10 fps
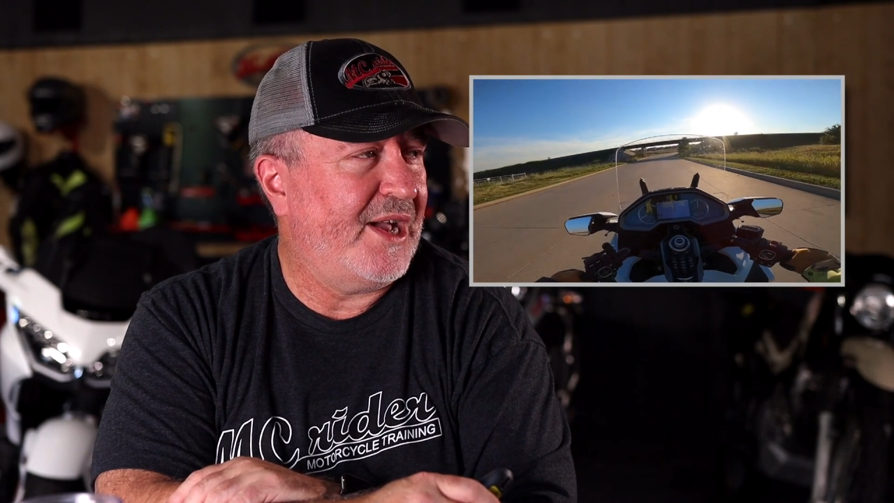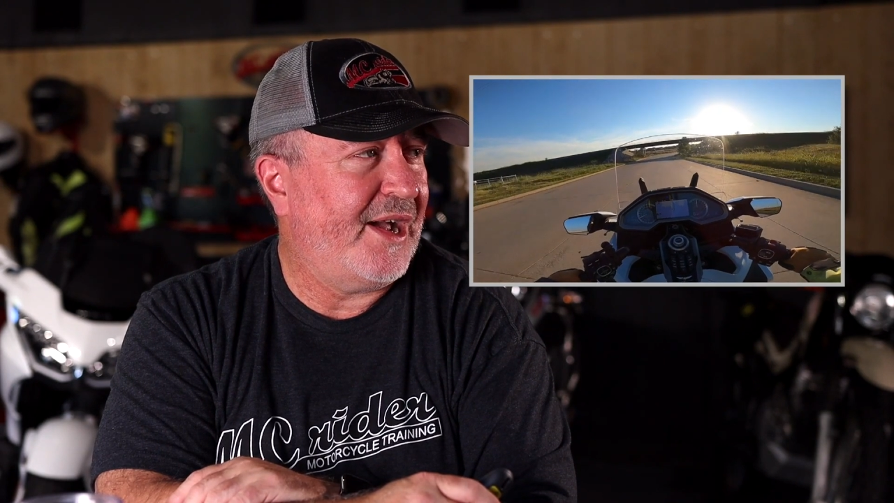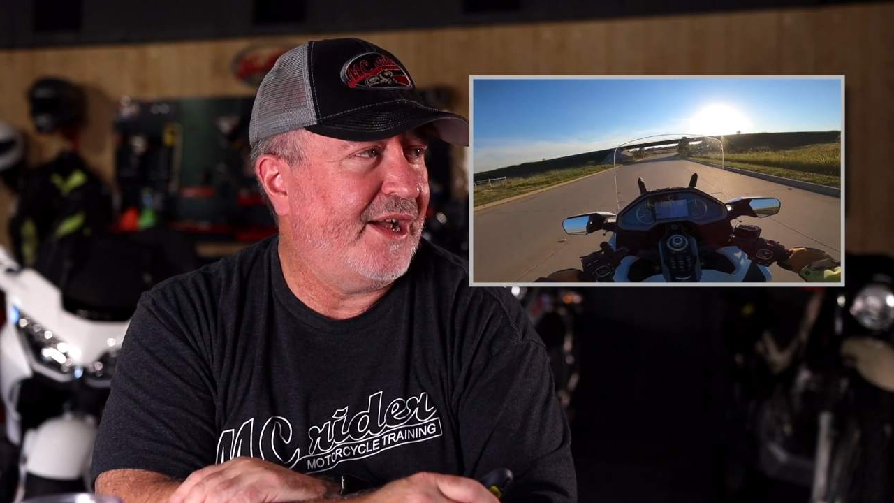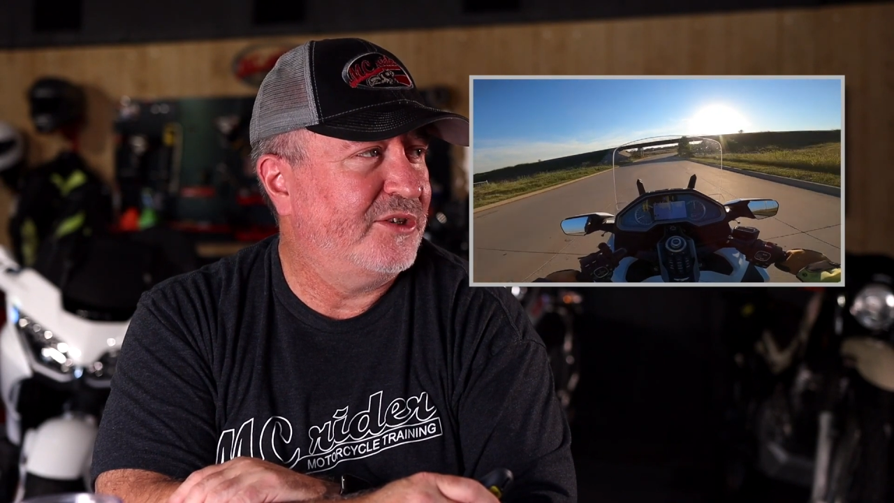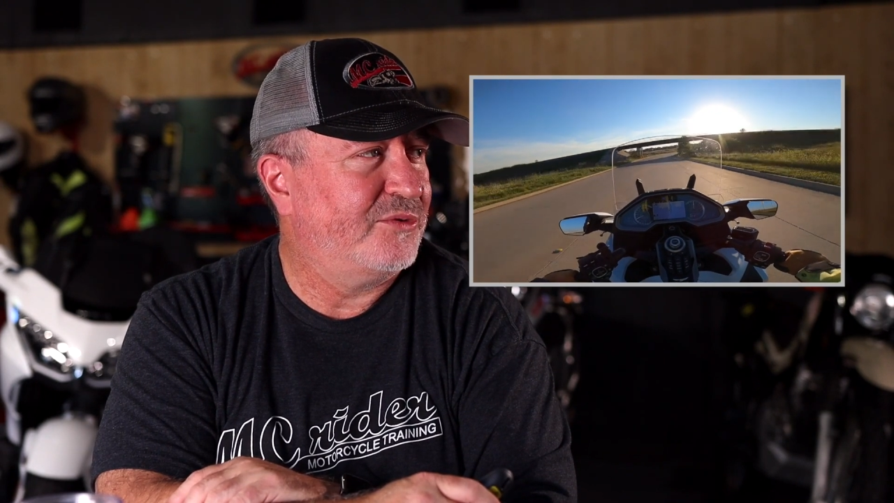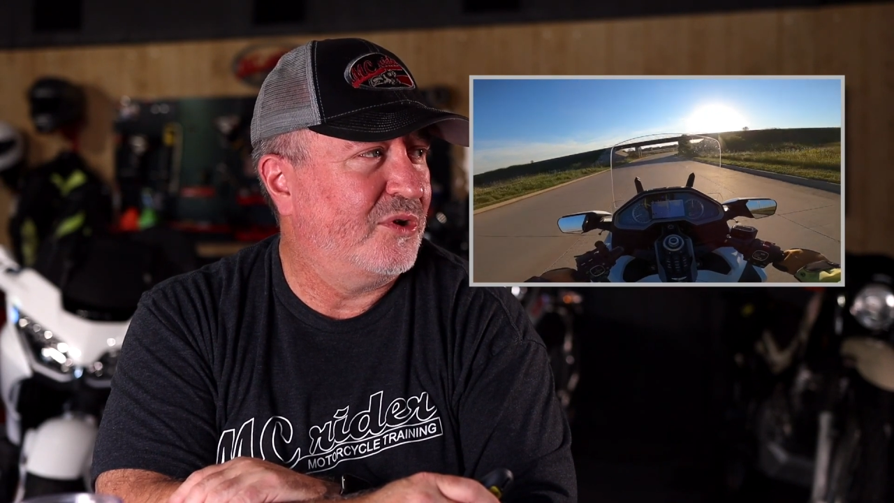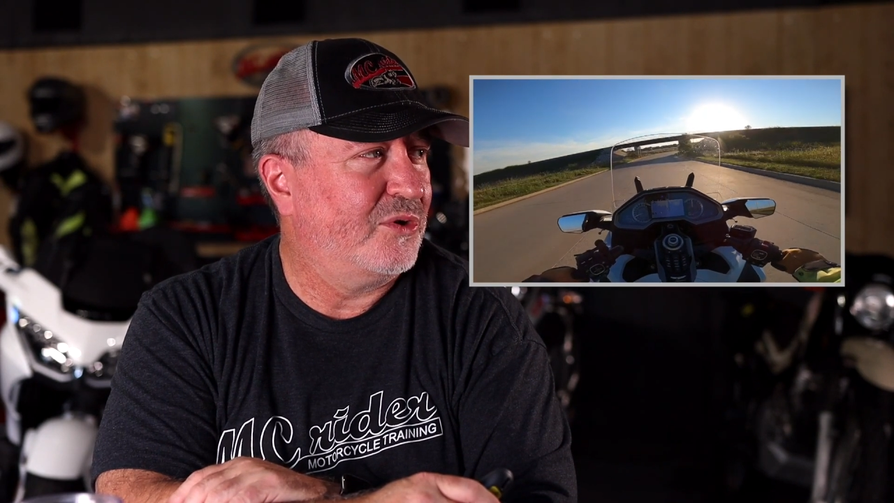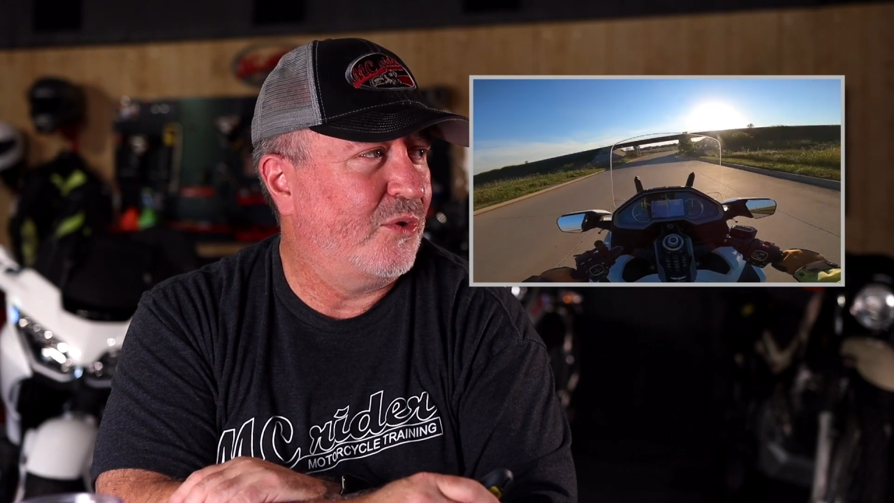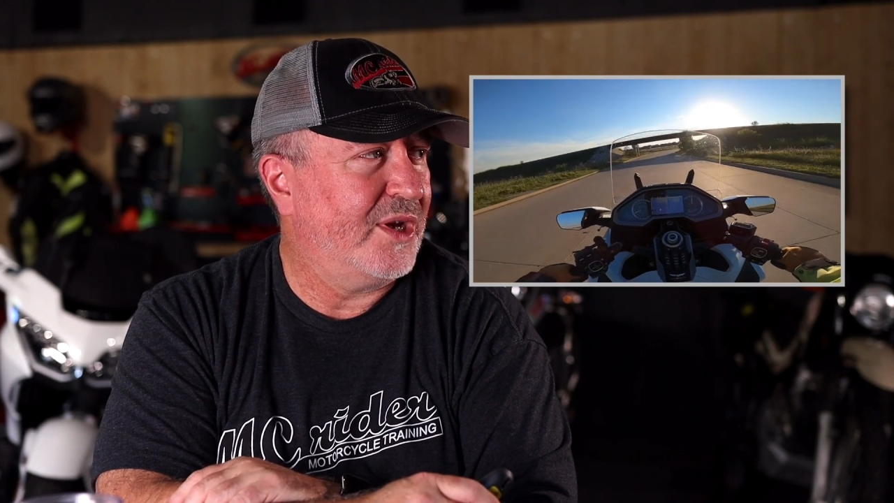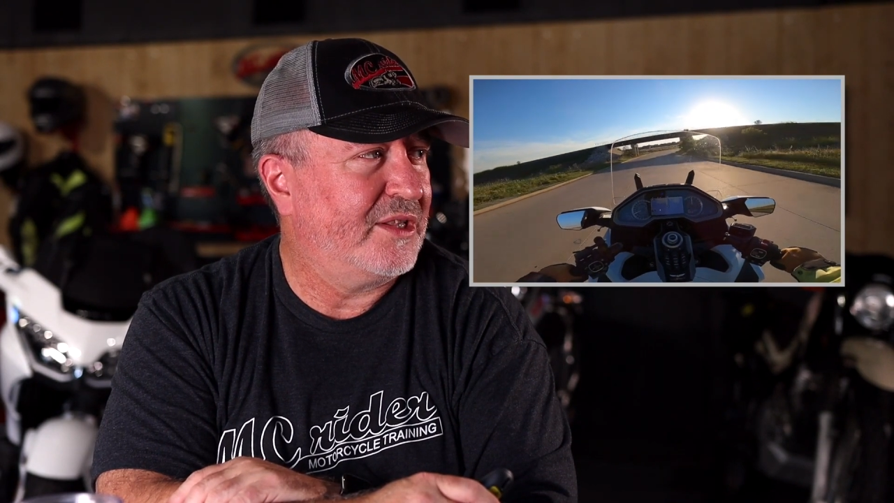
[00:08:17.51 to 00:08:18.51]
eyes real
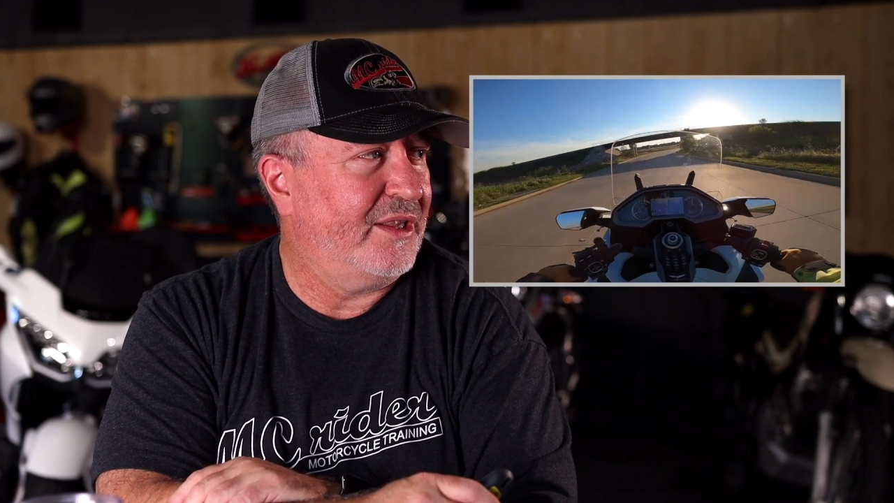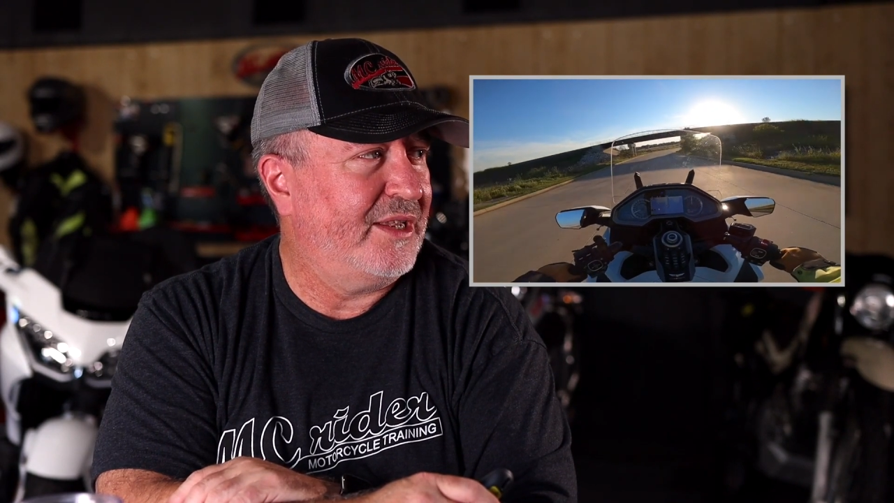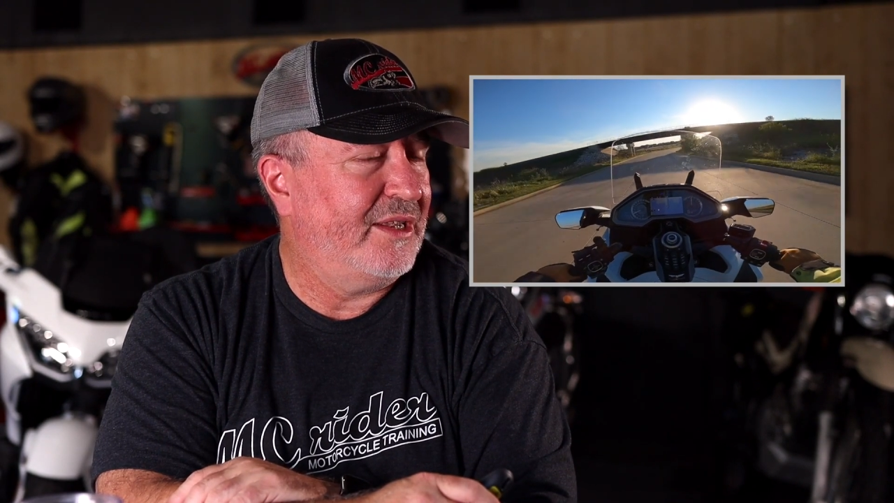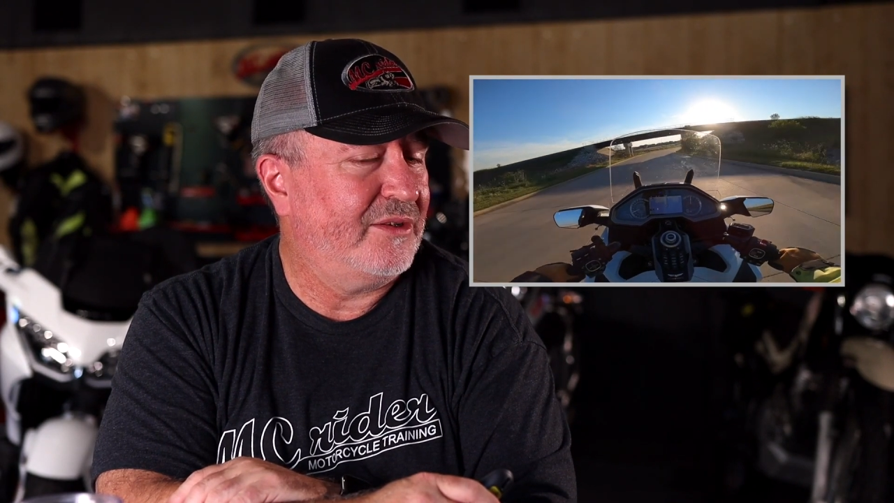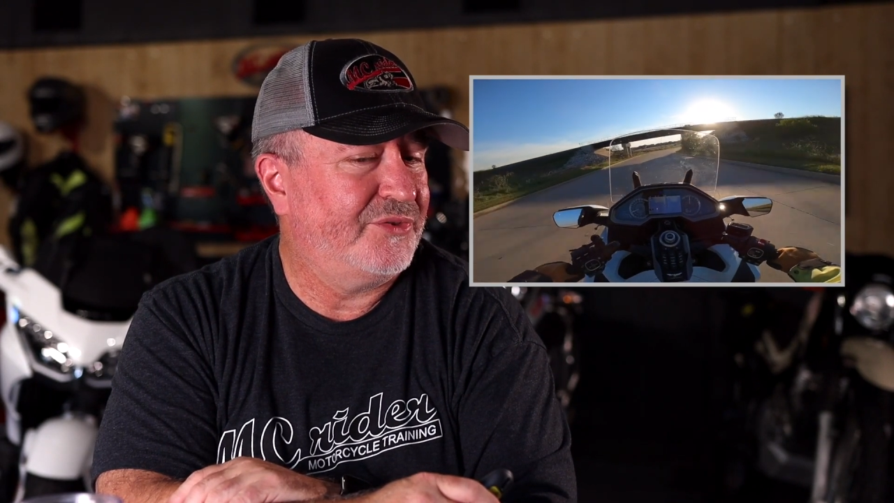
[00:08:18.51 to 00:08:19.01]
quickly